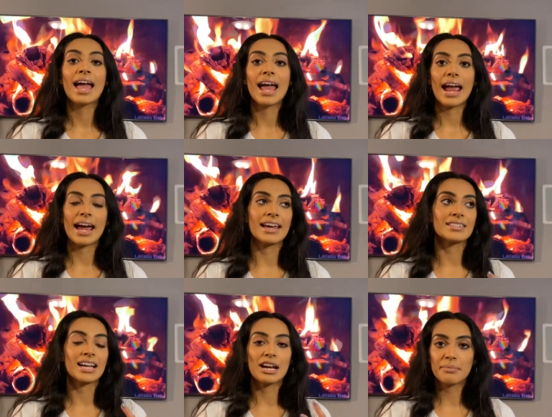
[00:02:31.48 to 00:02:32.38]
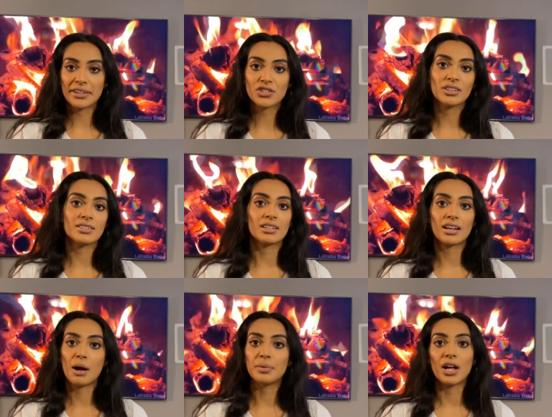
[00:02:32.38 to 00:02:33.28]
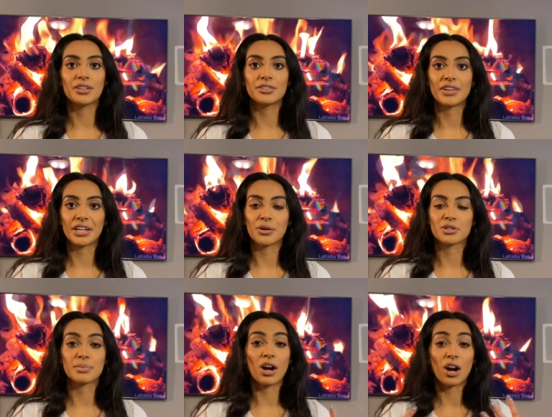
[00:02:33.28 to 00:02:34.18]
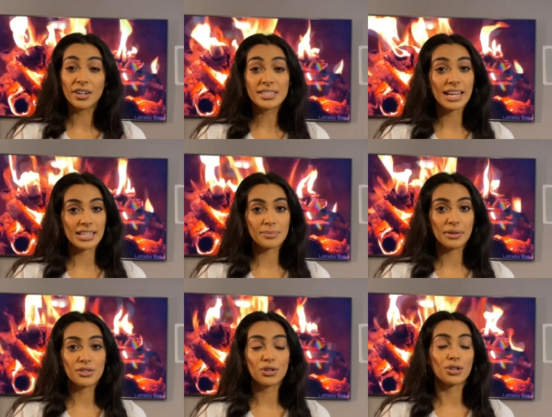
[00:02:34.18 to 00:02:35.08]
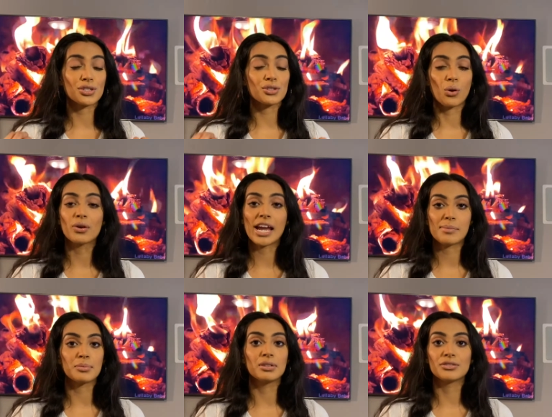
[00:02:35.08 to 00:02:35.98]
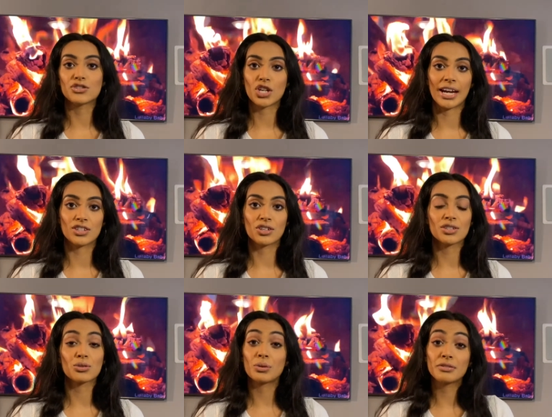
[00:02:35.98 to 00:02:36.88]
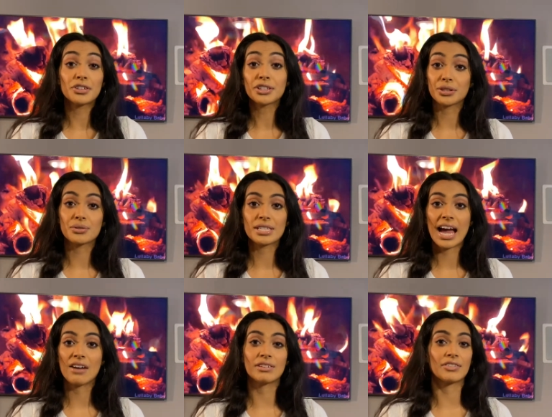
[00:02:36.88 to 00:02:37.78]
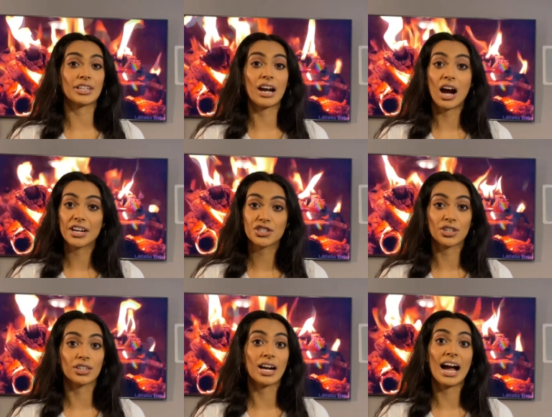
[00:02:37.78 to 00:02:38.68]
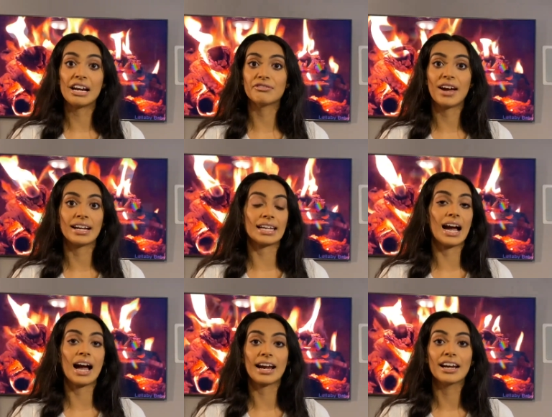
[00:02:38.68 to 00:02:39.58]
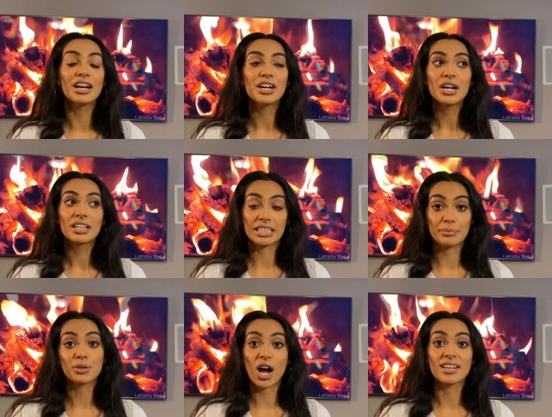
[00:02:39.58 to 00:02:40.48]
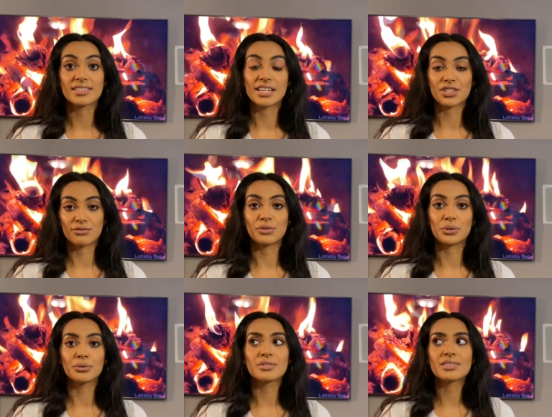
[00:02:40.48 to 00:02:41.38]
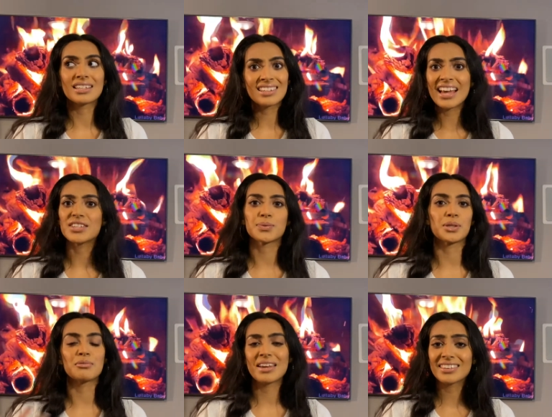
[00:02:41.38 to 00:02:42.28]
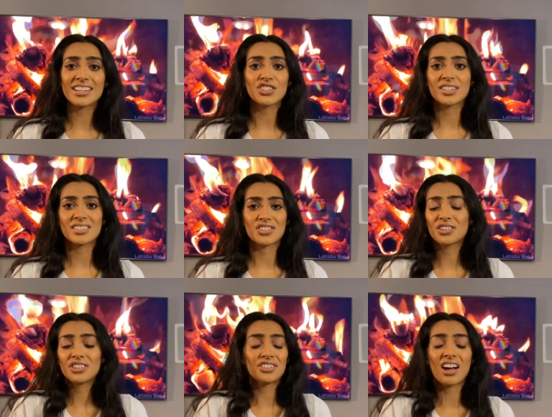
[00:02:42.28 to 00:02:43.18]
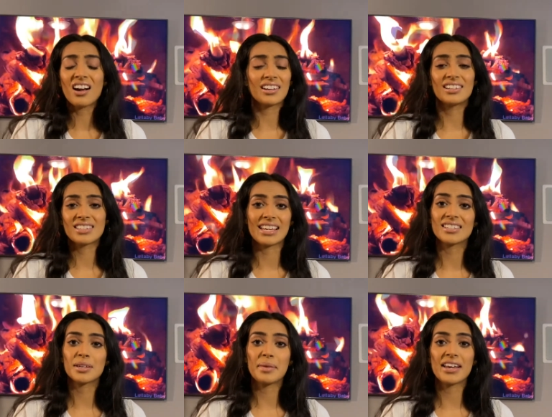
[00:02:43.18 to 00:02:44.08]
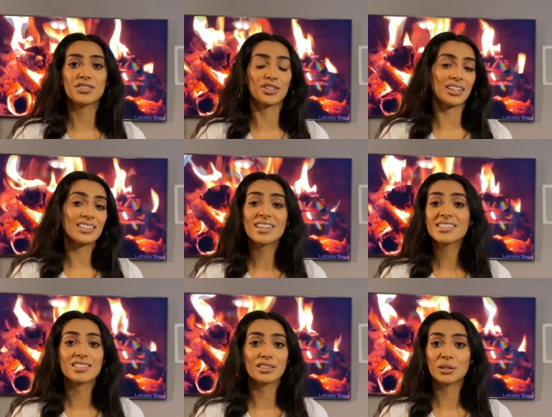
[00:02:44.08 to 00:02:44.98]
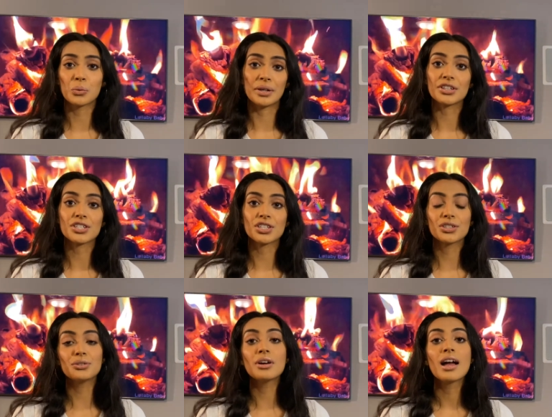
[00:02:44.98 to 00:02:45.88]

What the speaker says: And I mentioned this in a couple other videos, but our taste buds are so capable of changing. So if you're used to having very high sugar, high fatty, highly processed foods, then yes, when you make that transition, they're not going to taste the best. They're going to taste a little weird to you.